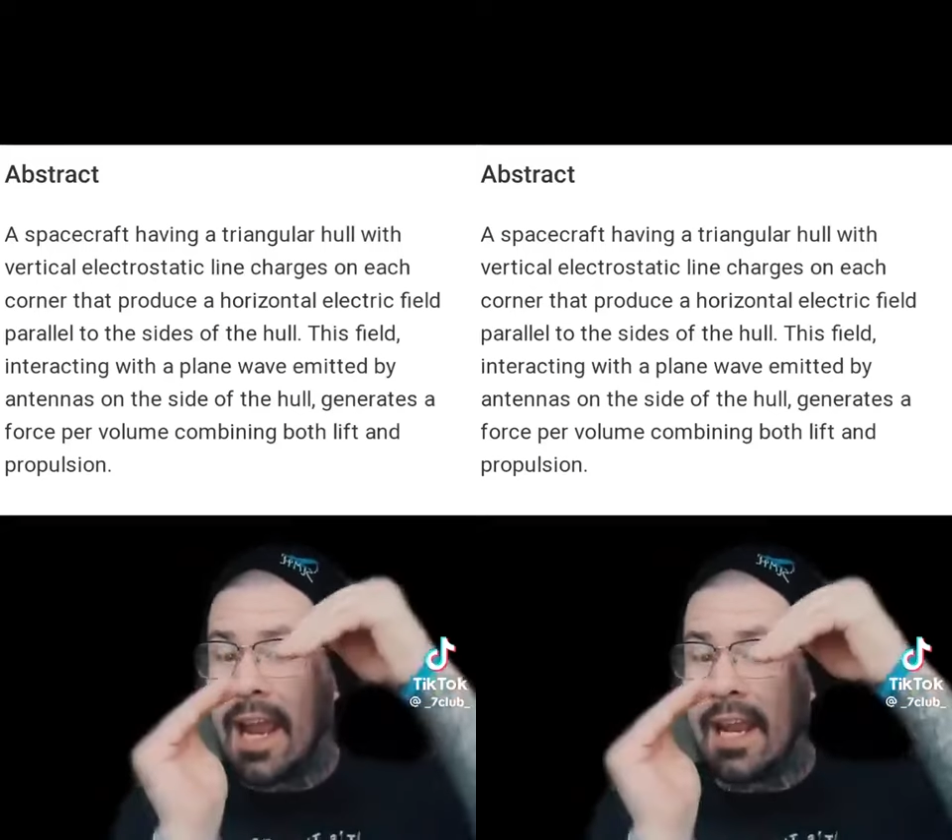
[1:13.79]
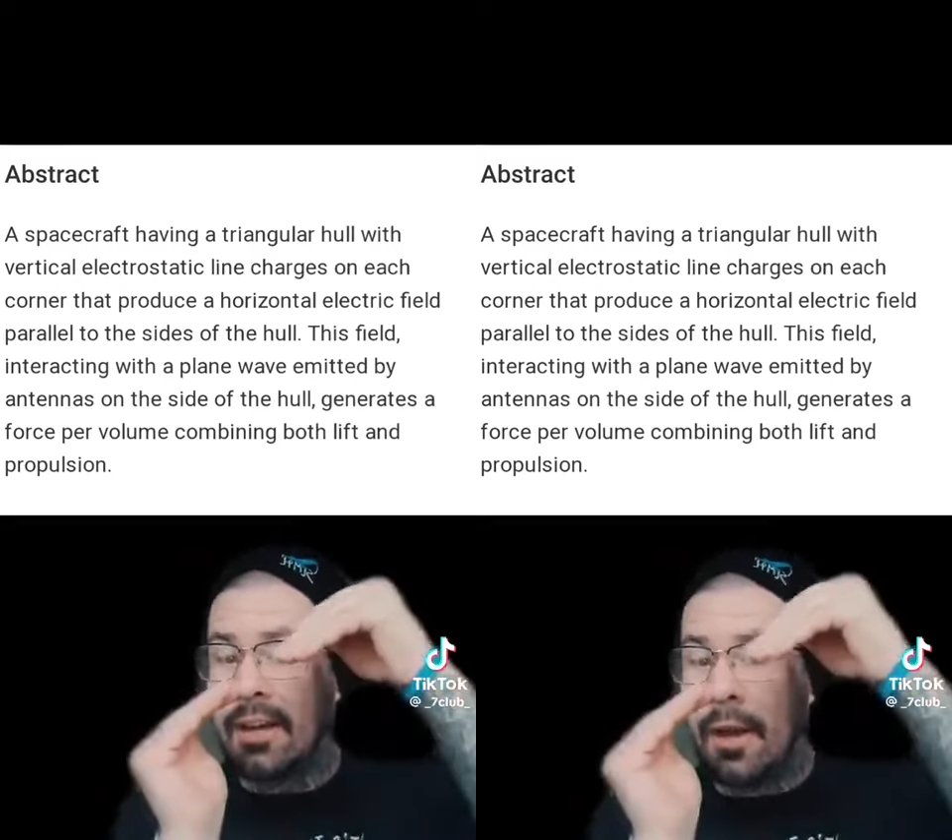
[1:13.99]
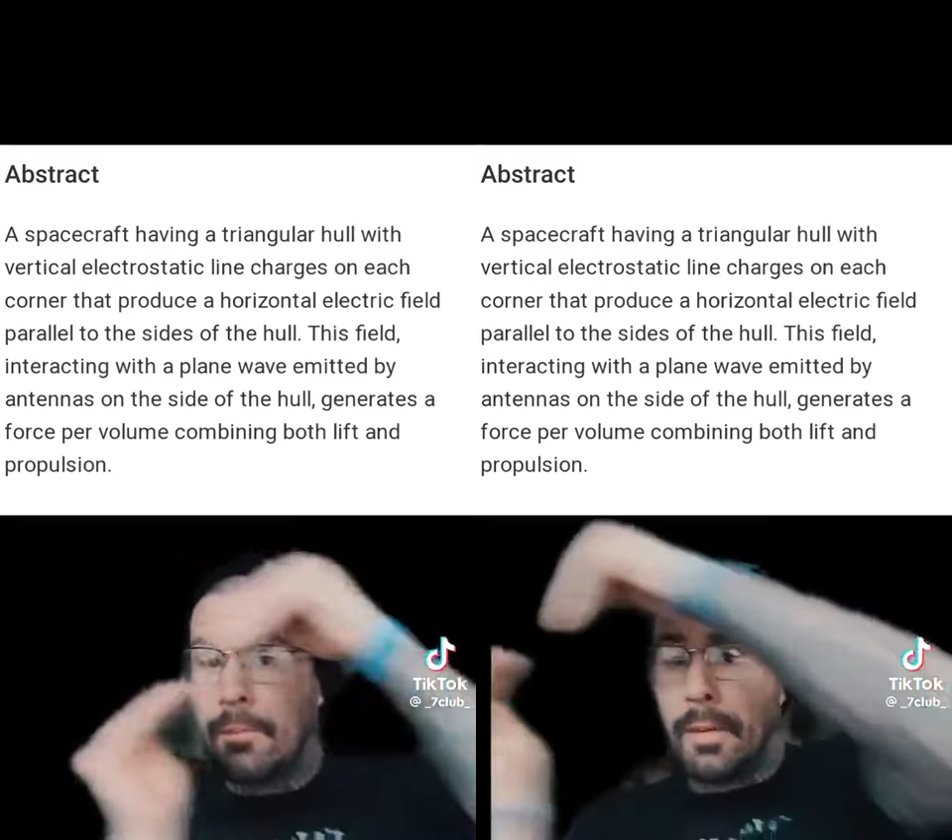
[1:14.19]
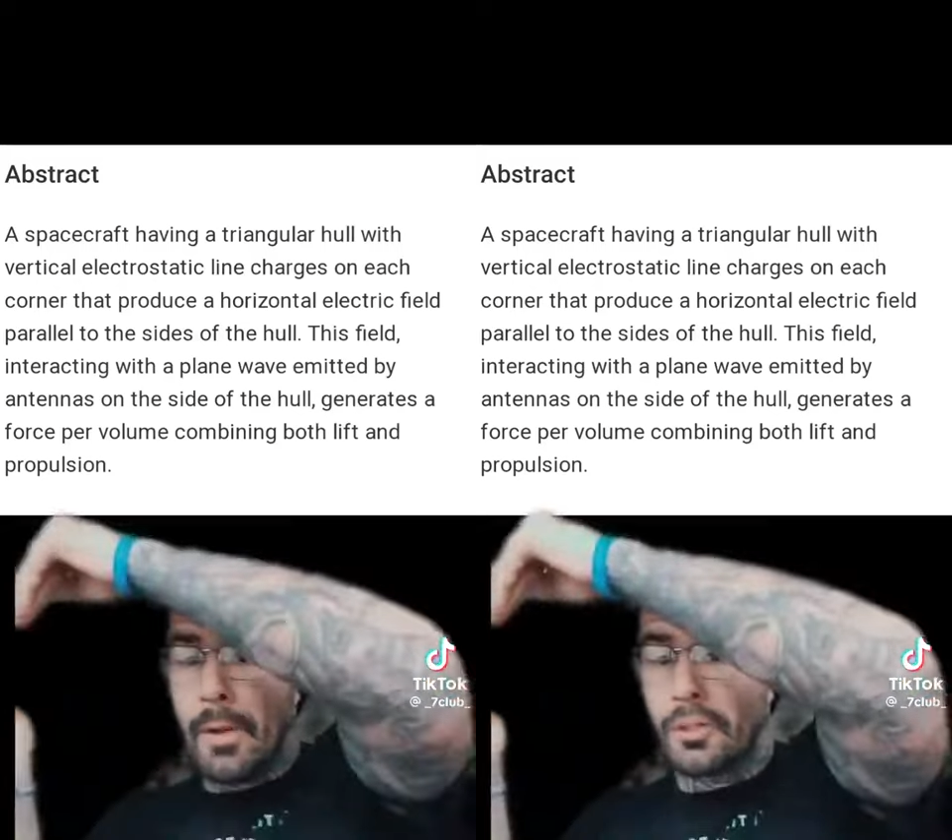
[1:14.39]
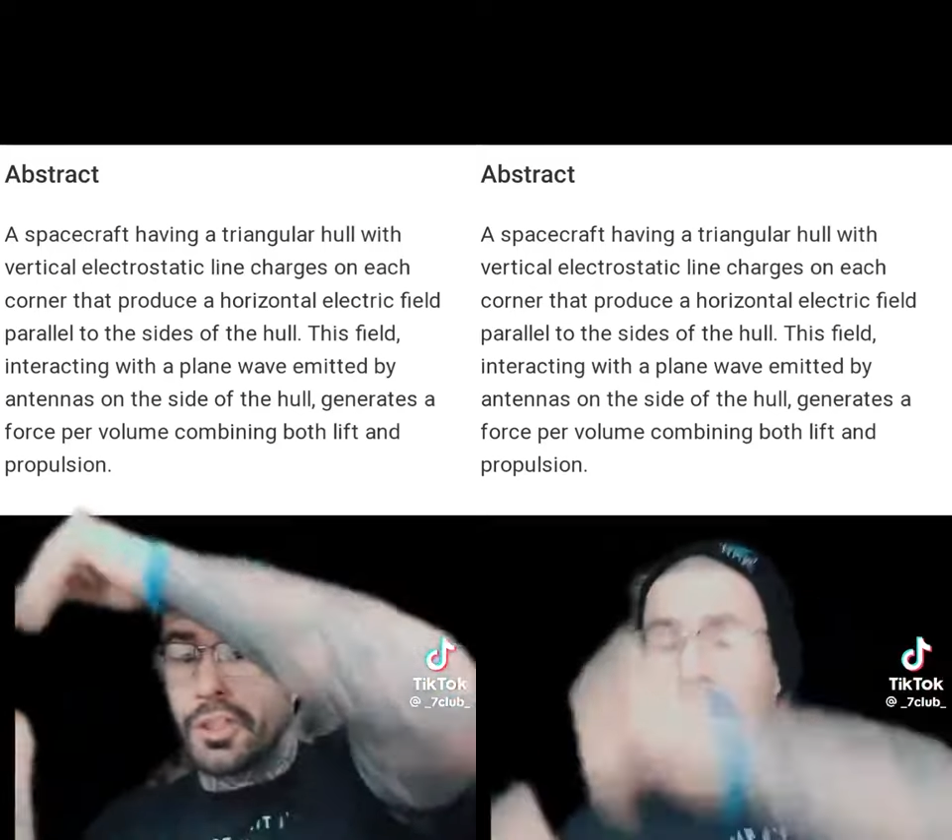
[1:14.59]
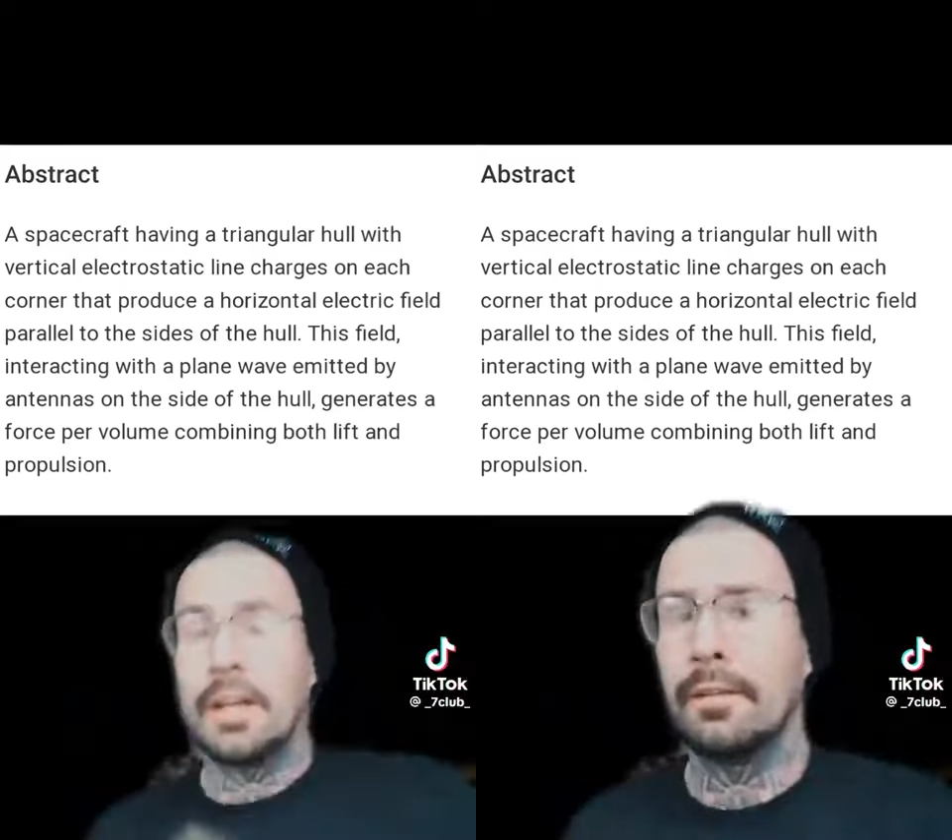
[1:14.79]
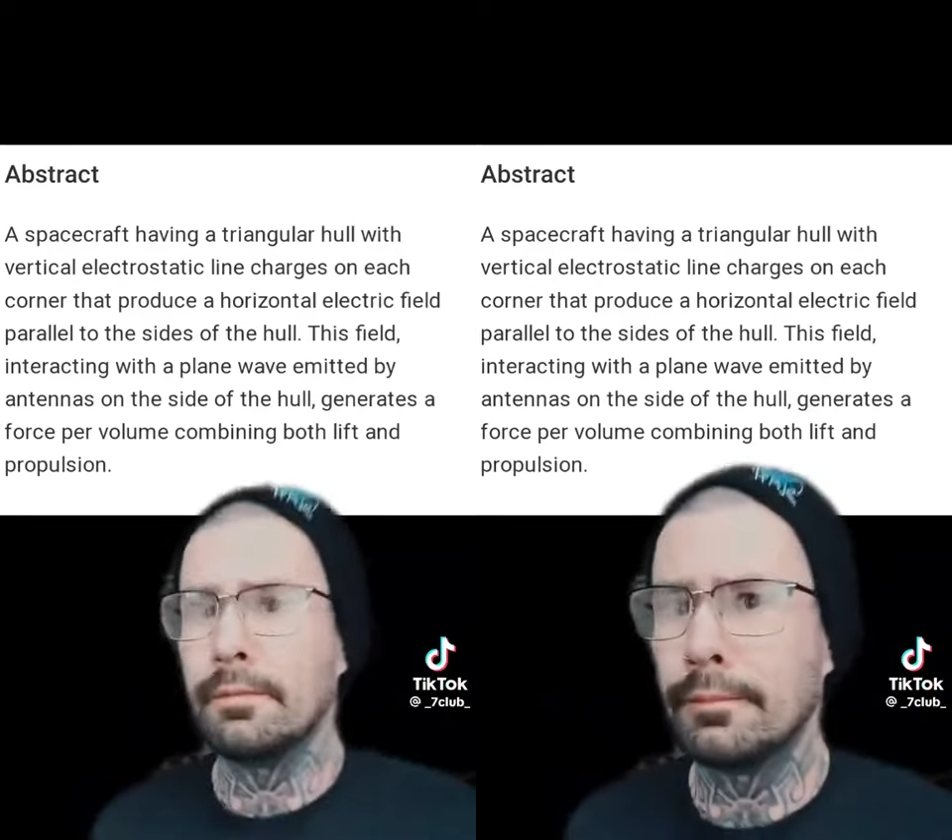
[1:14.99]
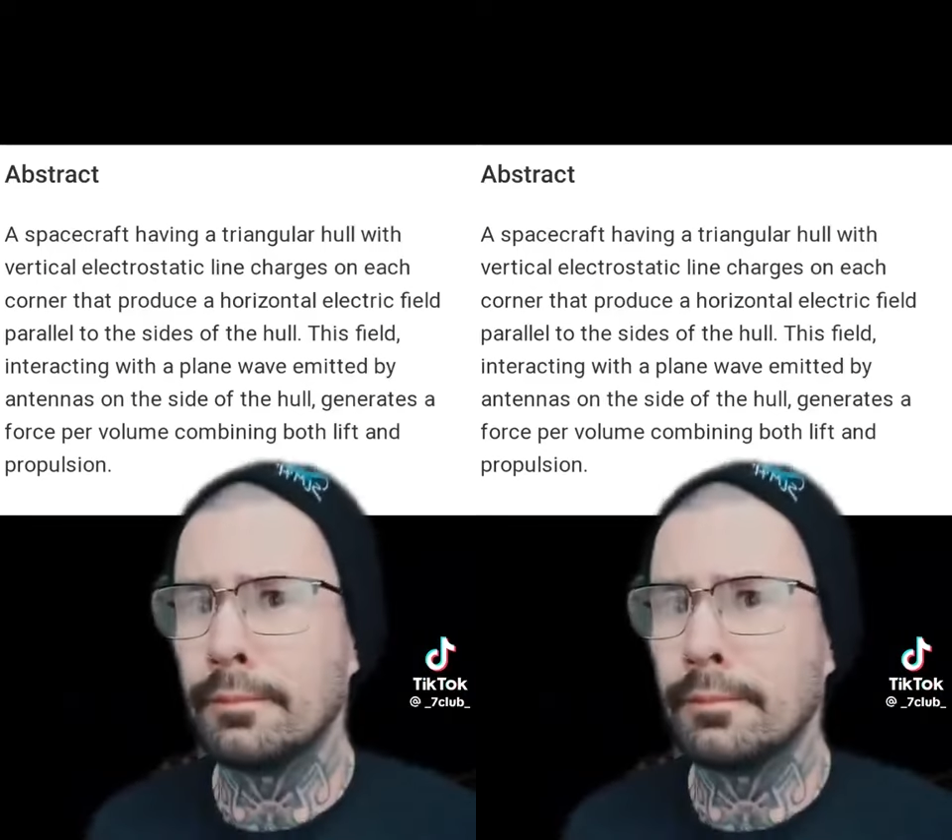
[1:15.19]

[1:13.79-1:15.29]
and propulsion.